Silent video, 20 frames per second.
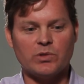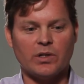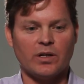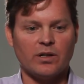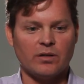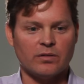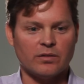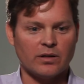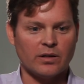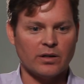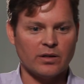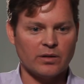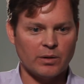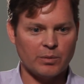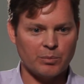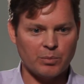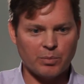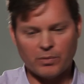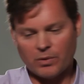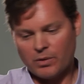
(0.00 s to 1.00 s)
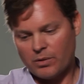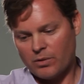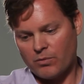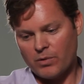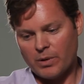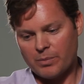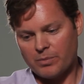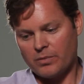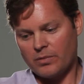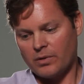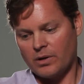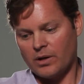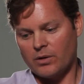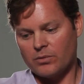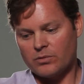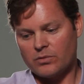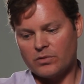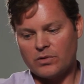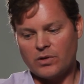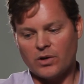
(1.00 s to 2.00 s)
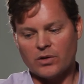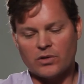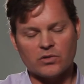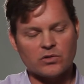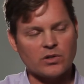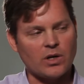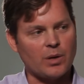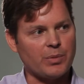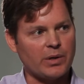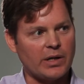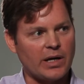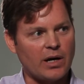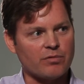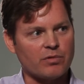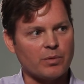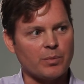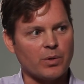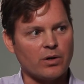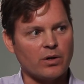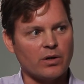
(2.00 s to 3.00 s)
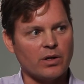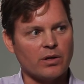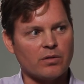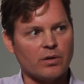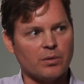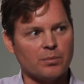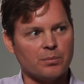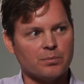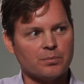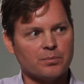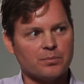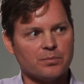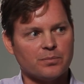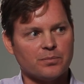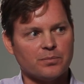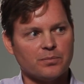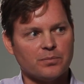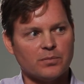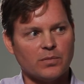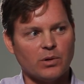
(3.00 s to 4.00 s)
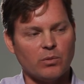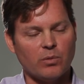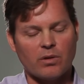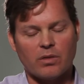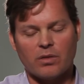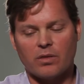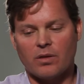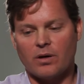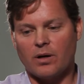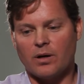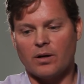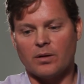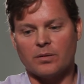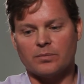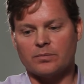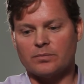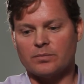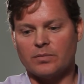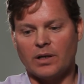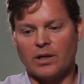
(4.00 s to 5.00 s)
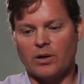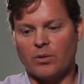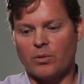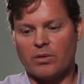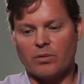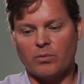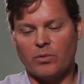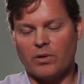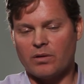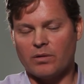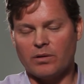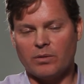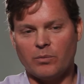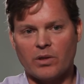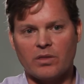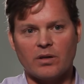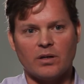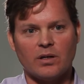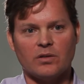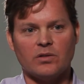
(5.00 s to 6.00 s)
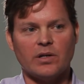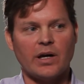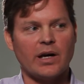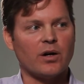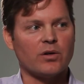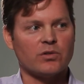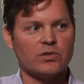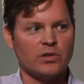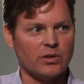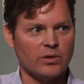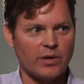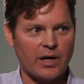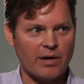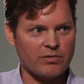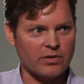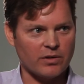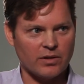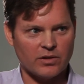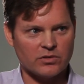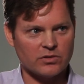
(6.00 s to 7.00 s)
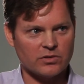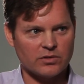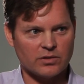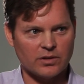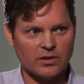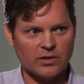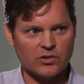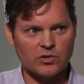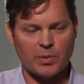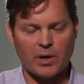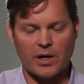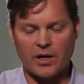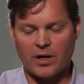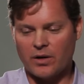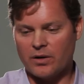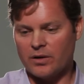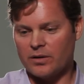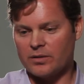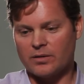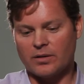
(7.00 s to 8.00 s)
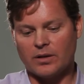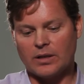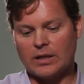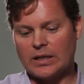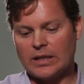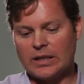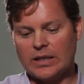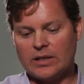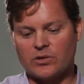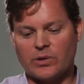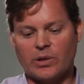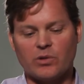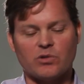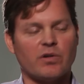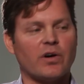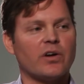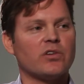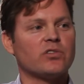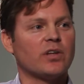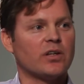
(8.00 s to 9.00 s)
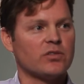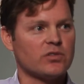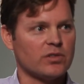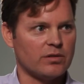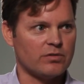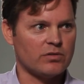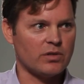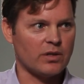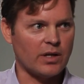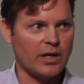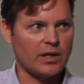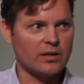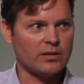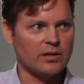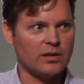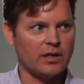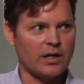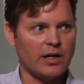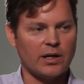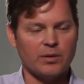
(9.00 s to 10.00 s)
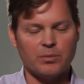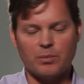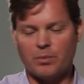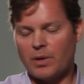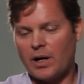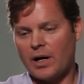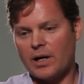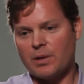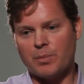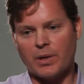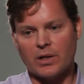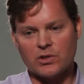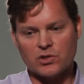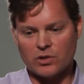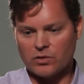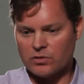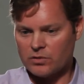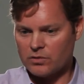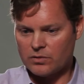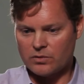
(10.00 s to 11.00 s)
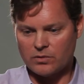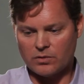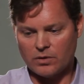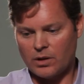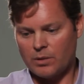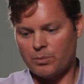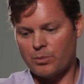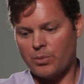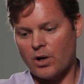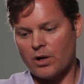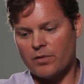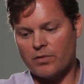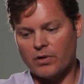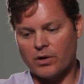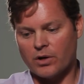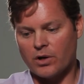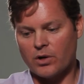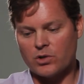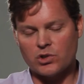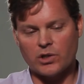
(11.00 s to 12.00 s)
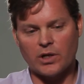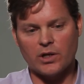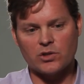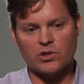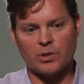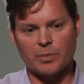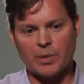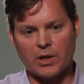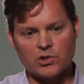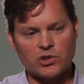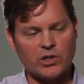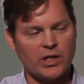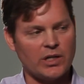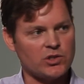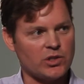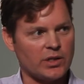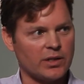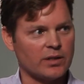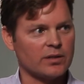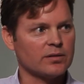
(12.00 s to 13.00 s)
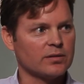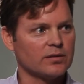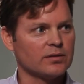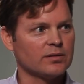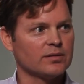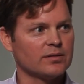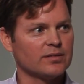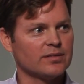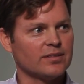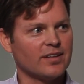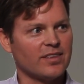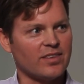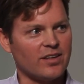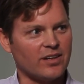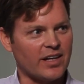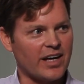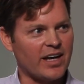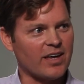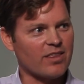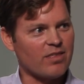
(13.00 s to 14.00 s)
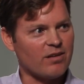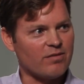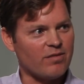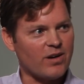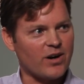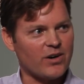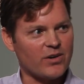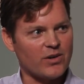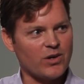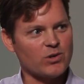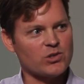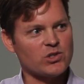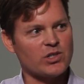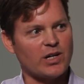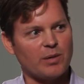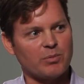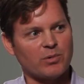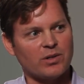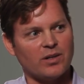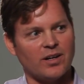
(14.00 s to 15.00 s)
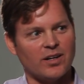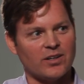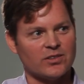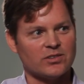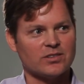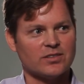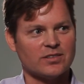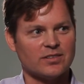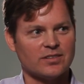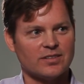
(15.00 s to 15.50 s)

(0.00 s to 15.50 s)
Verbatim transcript: in and, and, ripped, you know, took this company out from underneath them with, uh, you know, with, with, within a day or two after this expired. And so he was very sensitive to that. And I had, I had mentioned in part of our negotiation about changing the length of our no shop clause.